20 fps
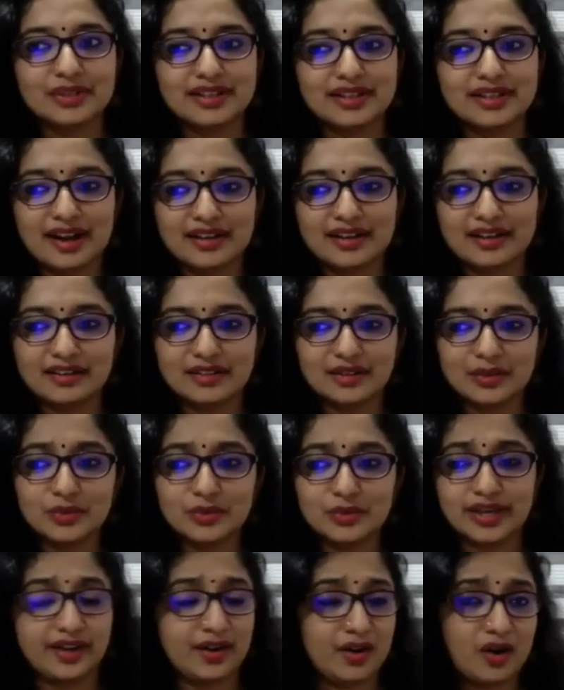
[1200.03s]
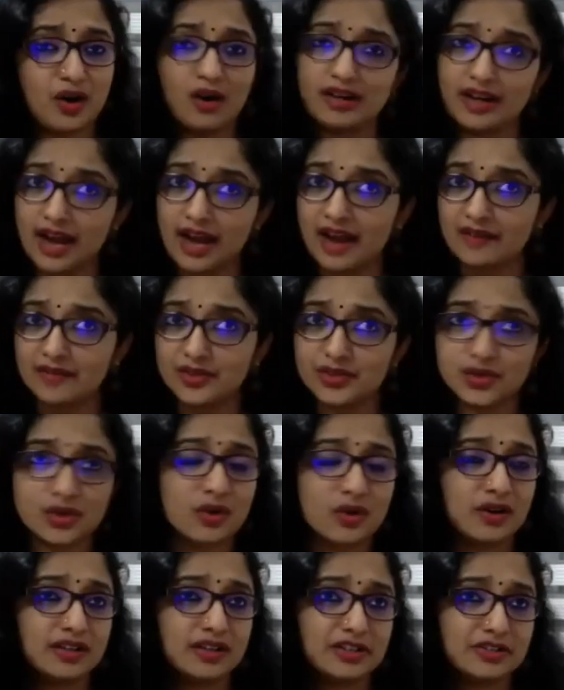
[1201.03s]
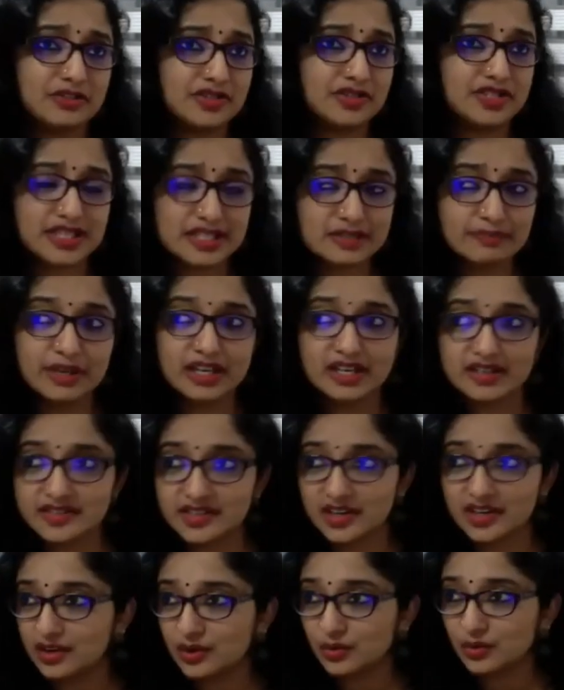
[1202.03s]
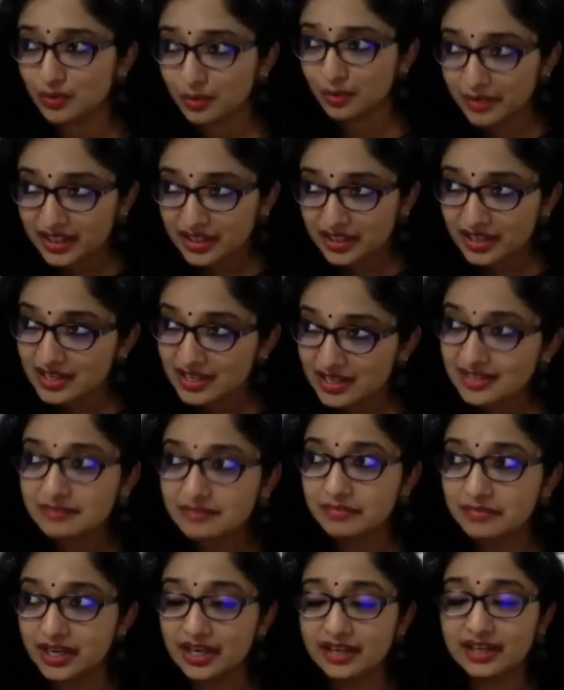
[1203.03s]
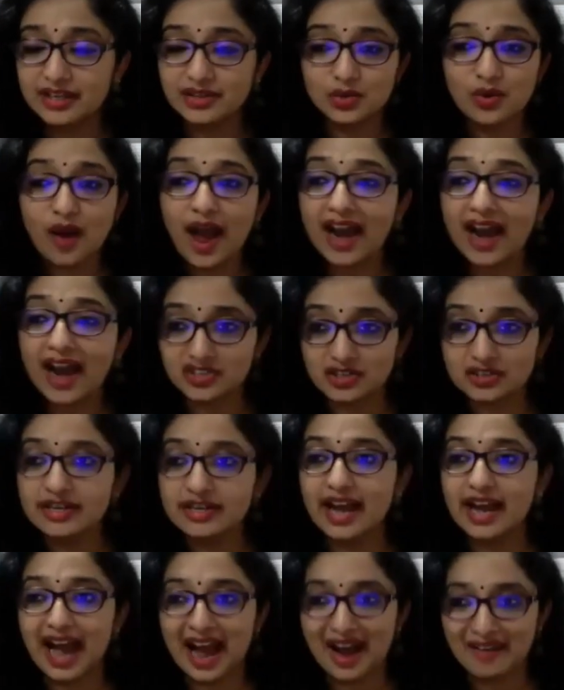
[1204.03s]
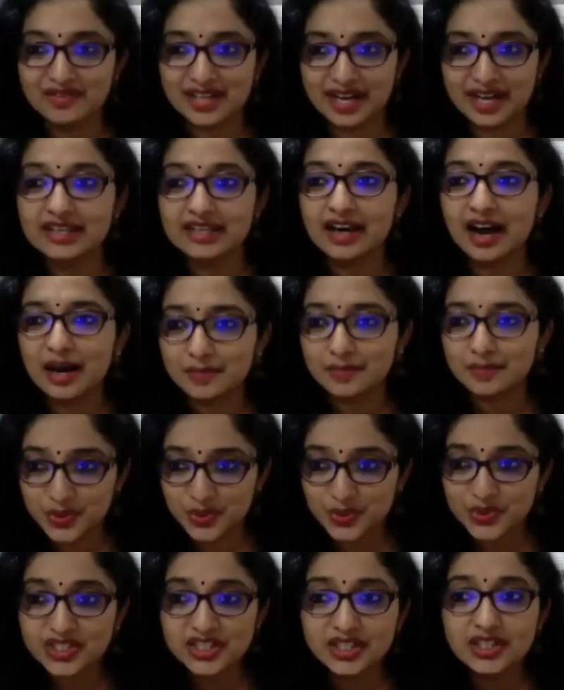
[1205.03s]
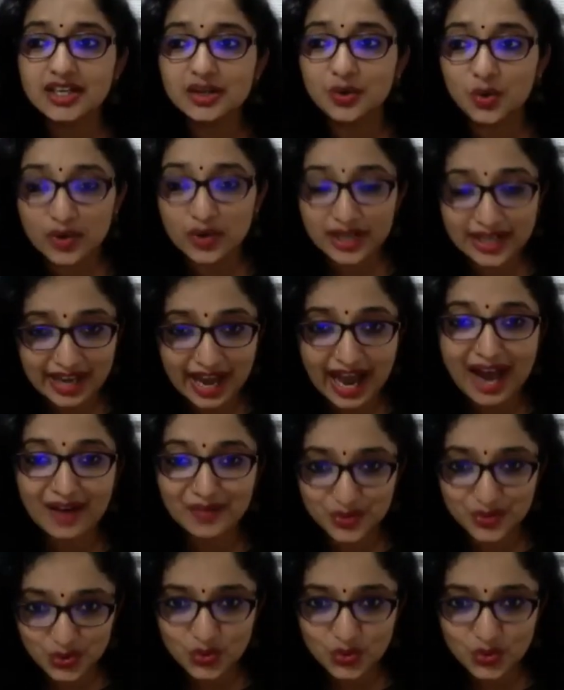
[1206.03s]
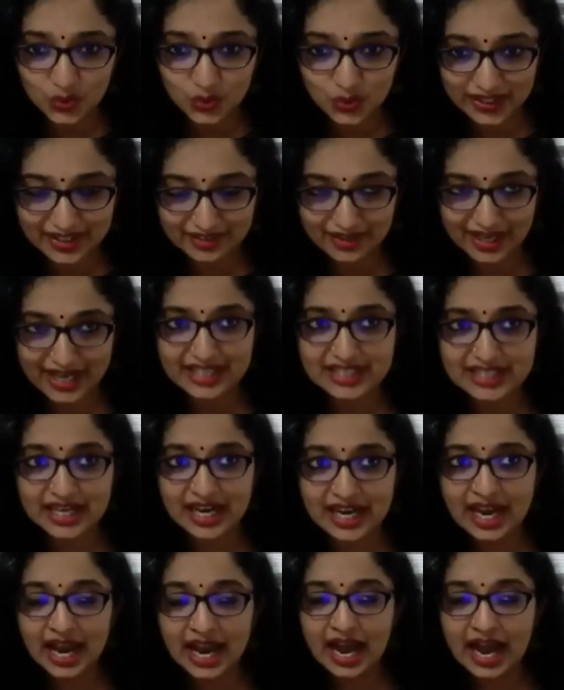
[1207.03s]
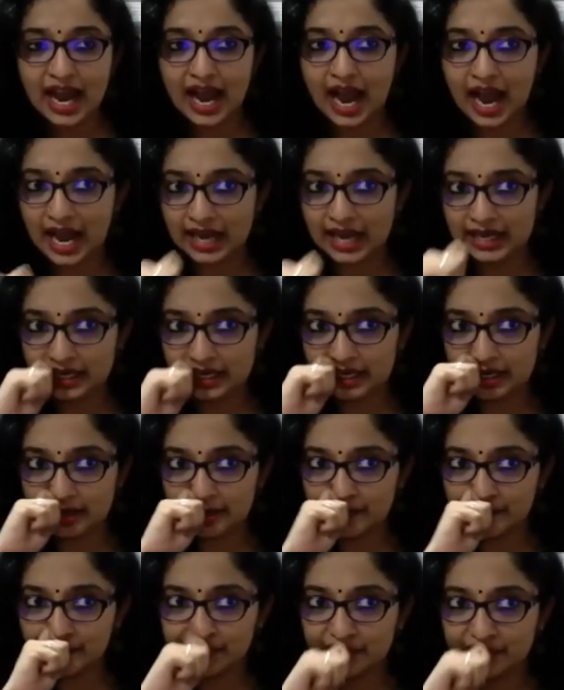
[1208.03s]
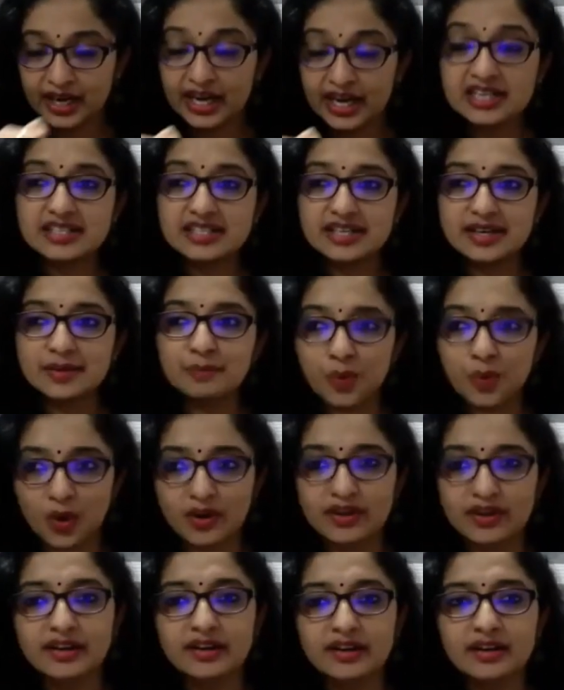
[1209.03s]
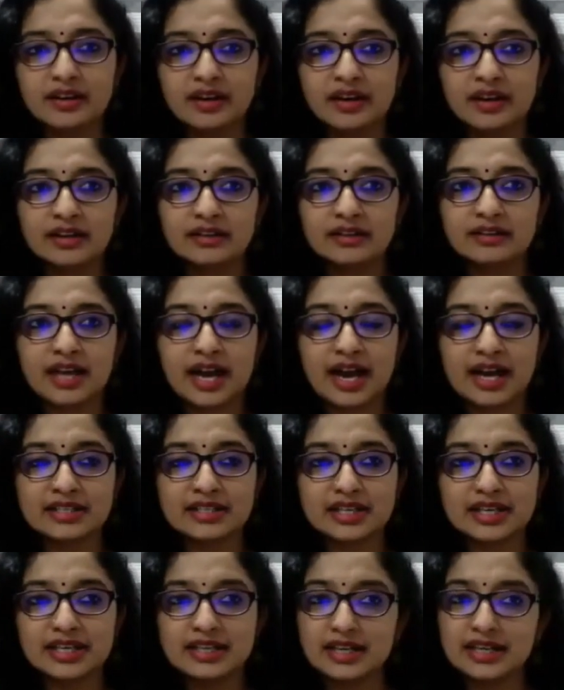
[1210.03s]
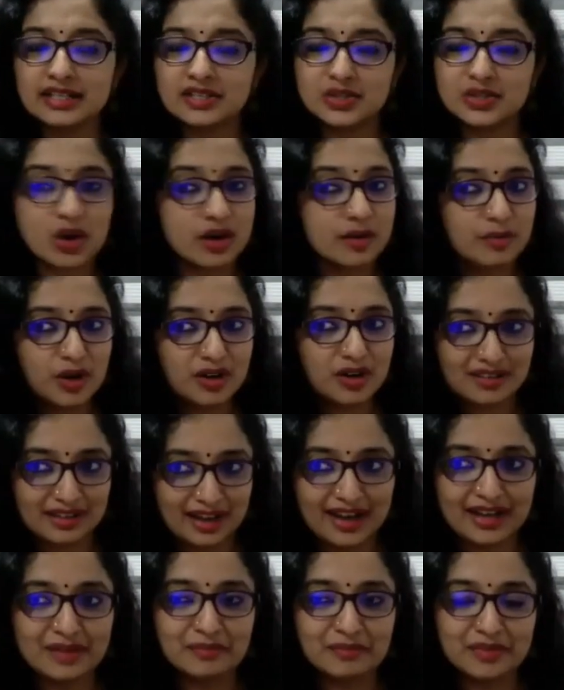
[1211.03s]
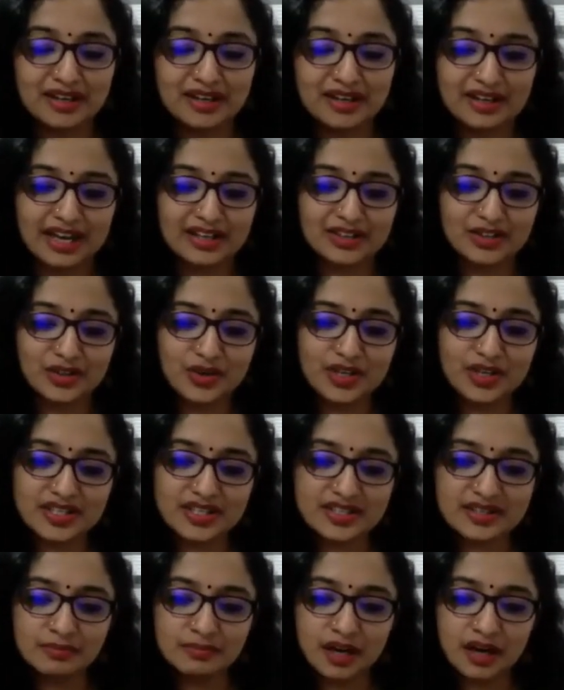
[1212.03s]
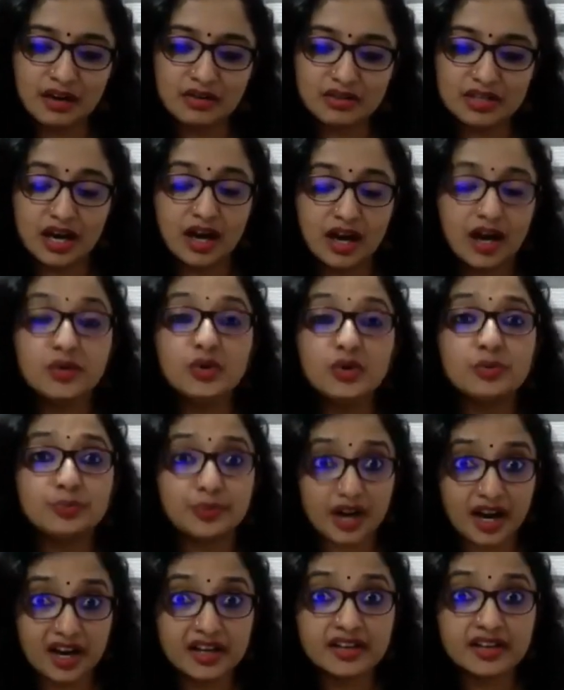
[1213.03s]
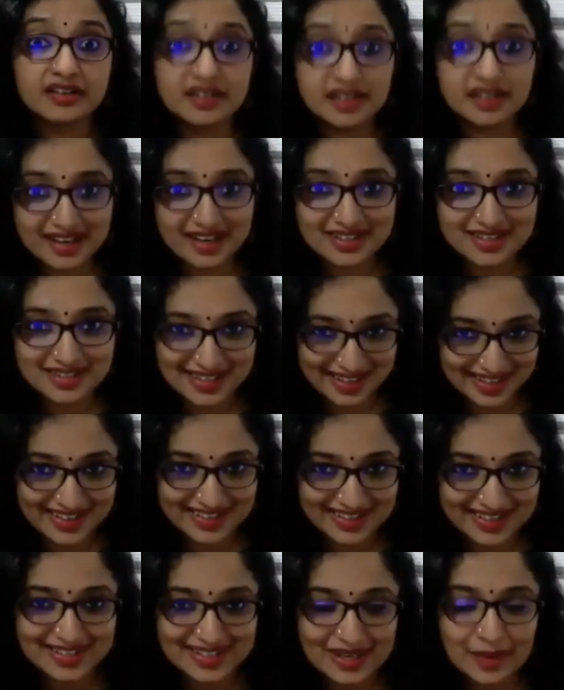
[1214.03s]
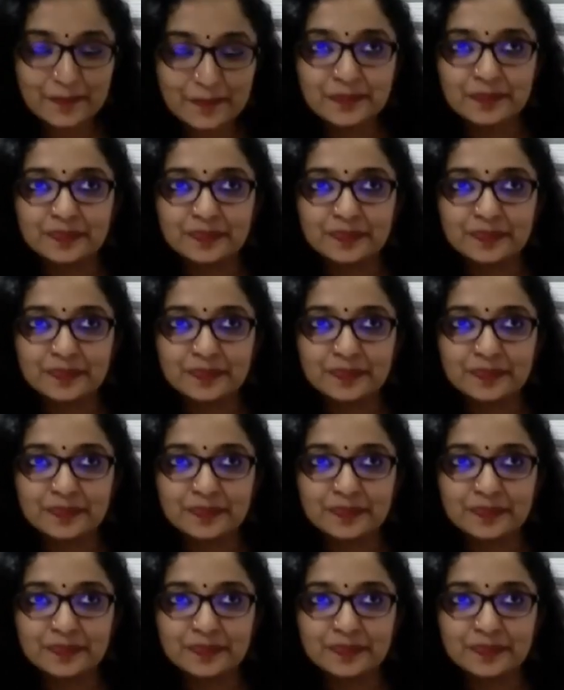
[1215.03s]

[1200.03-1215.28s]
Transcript: with that. You cannot have it all. Just because you're a woman doesn't mean that you actually have 10 arms. You still only have two, right? And it's important that it's not about time again. It is about how you prioritize things.